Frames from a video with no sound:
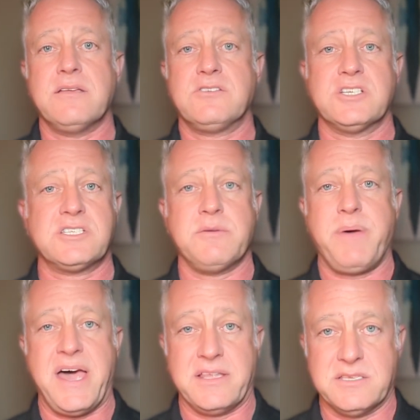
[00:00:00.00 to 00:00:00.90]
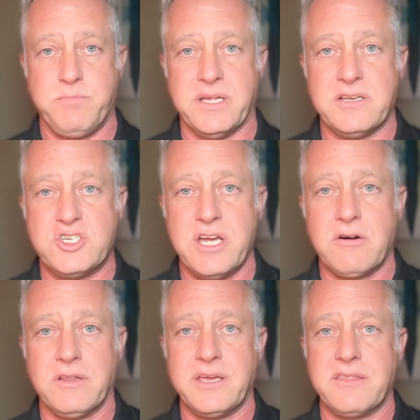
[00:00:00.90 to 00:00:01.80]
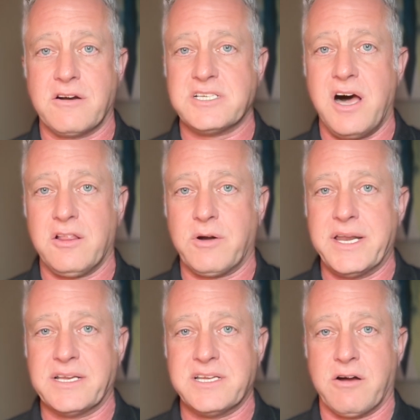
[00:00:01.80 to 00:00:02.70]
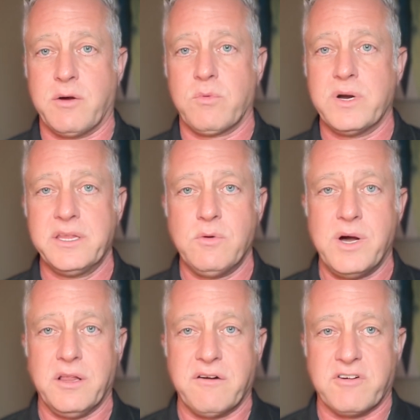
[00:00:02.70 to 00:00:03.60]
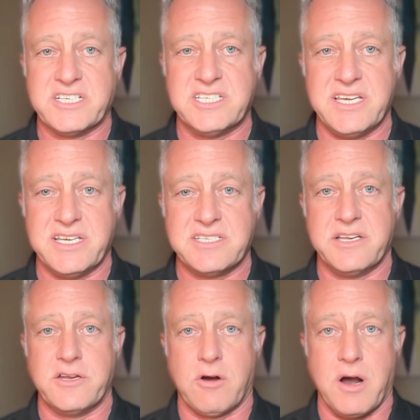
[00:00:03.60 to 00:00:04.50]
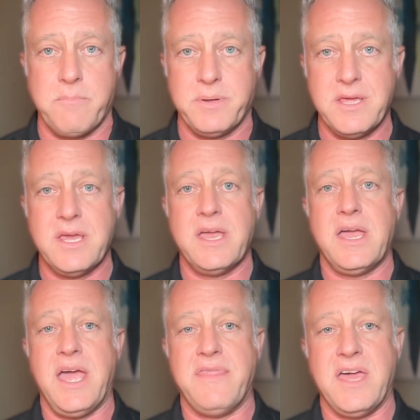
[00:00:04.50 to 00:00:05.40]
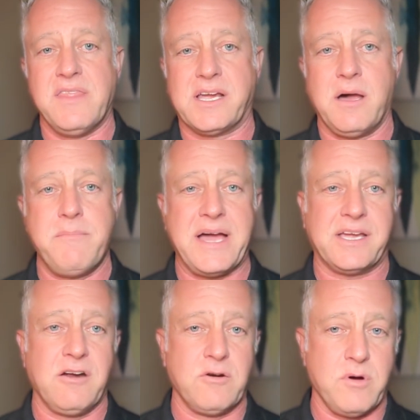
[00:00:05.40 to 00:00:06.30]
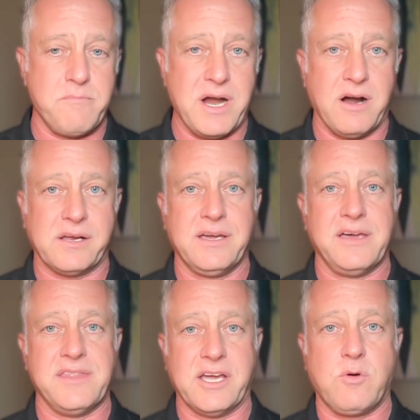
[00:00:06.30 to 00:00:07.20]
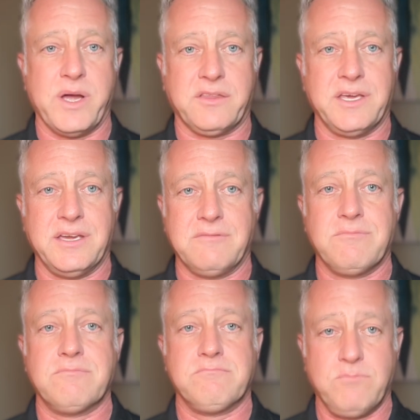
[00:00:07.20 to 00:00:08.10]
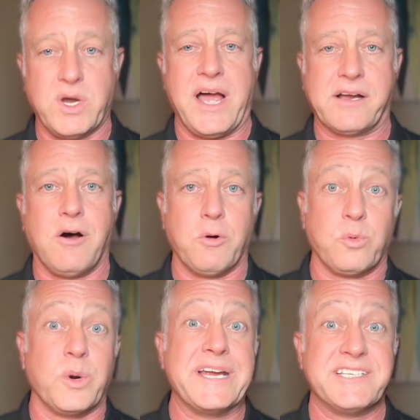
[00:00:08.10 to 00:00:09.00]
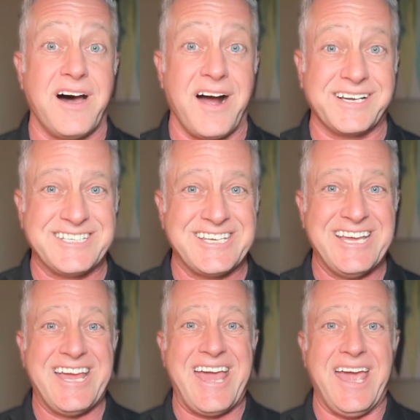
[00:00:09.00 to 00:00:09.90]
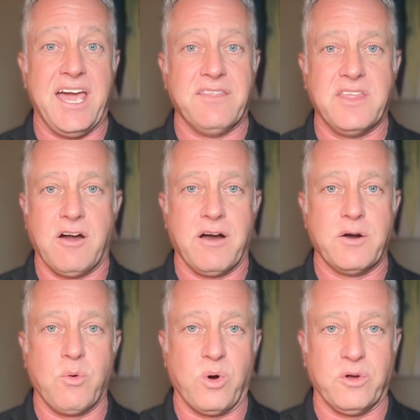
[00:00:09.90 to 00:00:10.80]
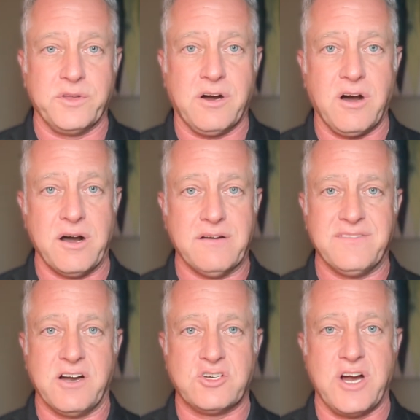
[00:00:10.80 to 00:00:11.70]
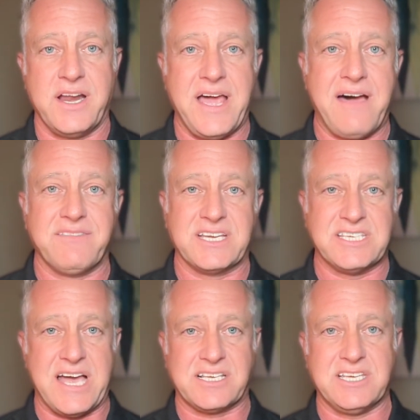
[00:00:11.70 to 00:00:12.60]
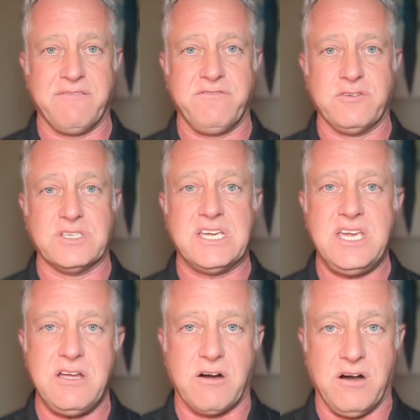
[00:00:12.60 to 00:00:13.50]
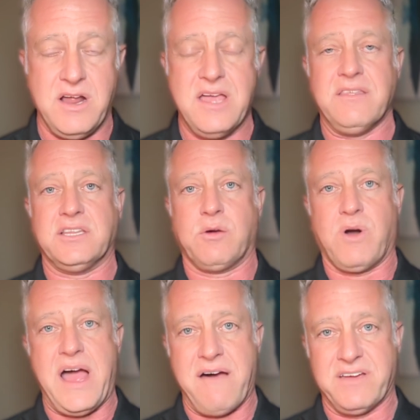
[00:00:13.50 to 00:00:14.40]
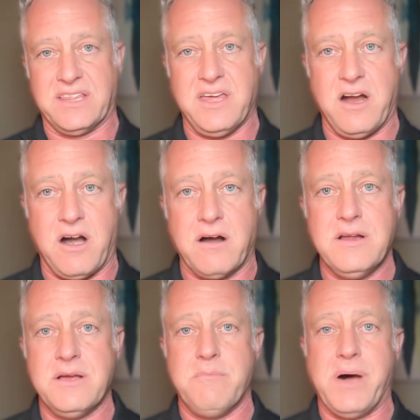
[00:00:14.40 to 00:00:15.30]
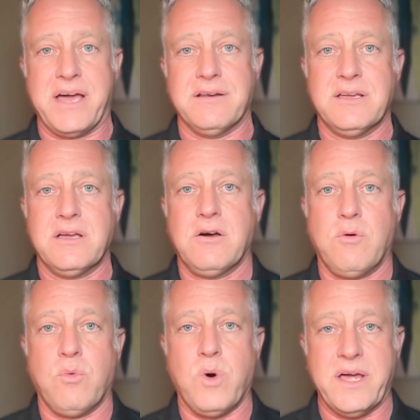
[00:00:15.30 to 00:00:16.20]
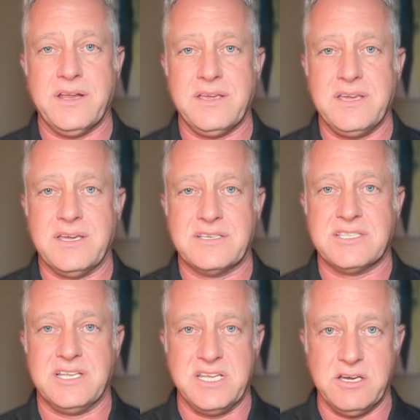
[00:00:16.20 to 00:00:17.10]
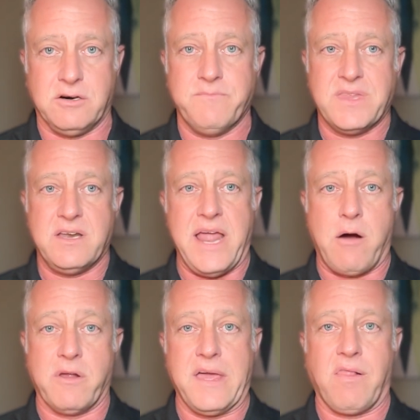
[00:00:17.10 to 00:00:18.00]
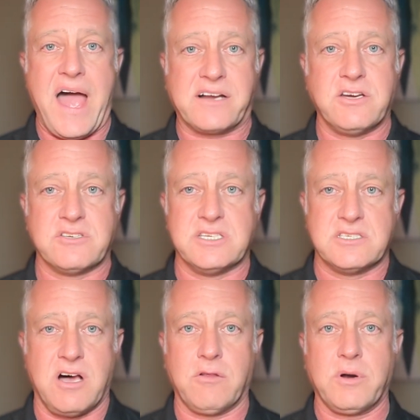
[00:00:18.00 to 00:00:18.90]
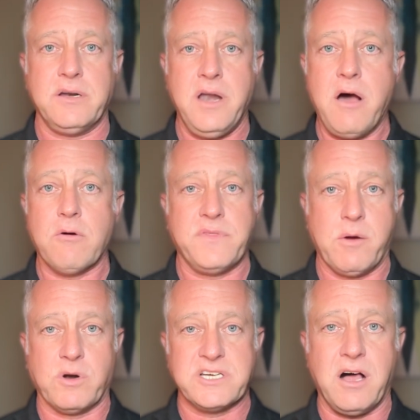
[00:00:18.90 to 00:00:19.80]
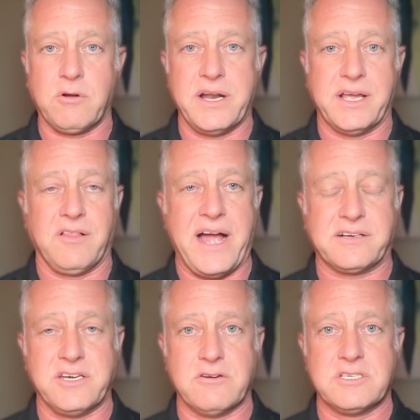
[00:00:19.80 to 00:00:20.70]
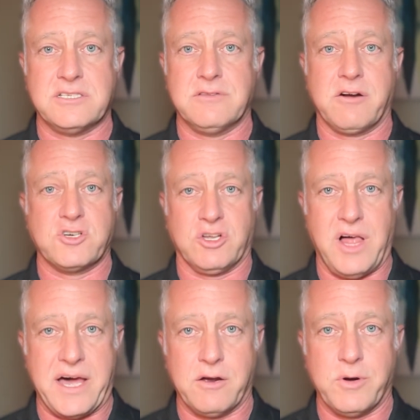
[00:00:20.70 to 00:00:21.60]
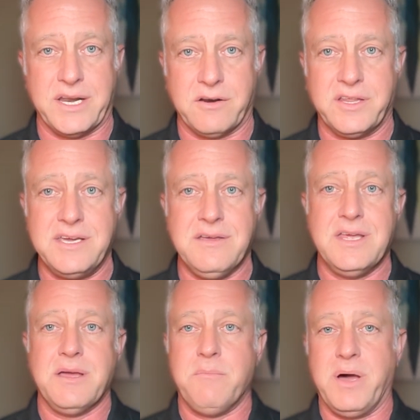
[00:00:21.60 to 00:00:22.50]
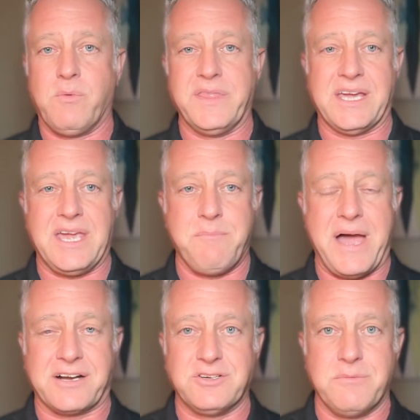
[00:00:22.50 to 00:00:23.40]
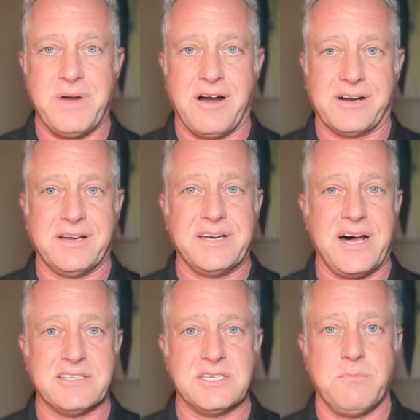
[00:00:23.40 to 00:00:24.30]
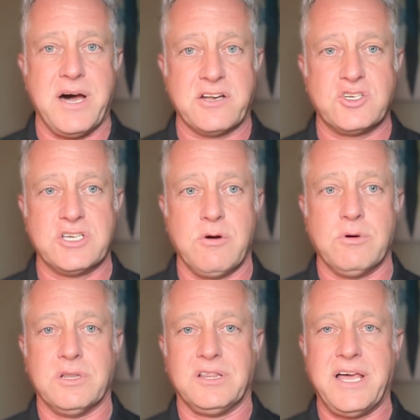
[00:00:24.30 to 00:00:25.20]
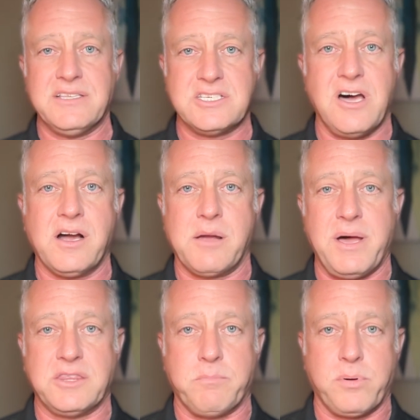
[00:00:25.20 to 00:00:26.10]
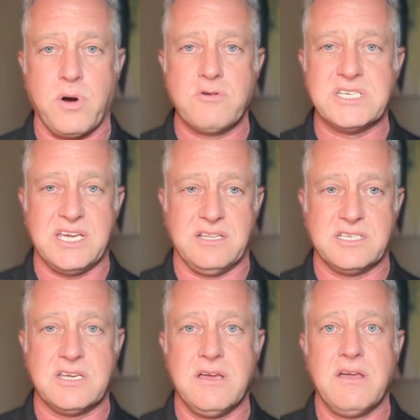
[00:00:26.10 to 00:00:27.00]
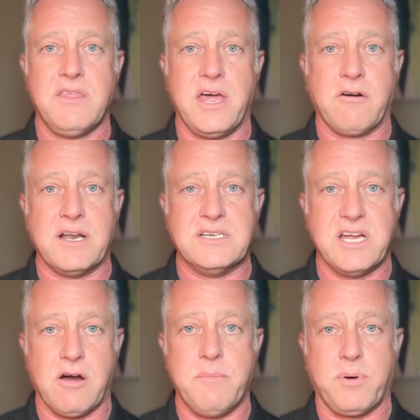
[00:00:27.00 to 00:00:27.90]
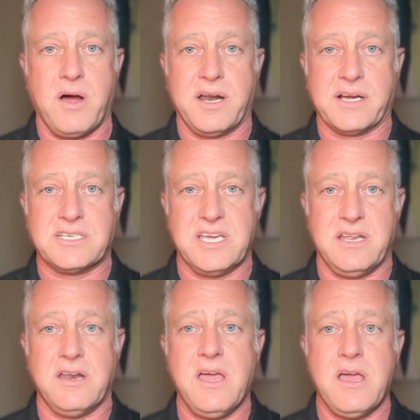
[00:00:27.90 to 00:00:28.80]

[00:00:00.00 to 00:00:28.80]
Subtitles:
Just depends, but generally they're tolerating dairy really well overseas in Europe, and then they come back here to America and they quickly, what I call retox, and they're in a world of hurt. They're trying to have the exact same foods here that they were having there, but what is the deal? Now, are they lactose intolerant? No, they were tolerating lactose in their gelato in Italy, but when they came back to America, not so much. So let's talk about the proteins that are in dairy products and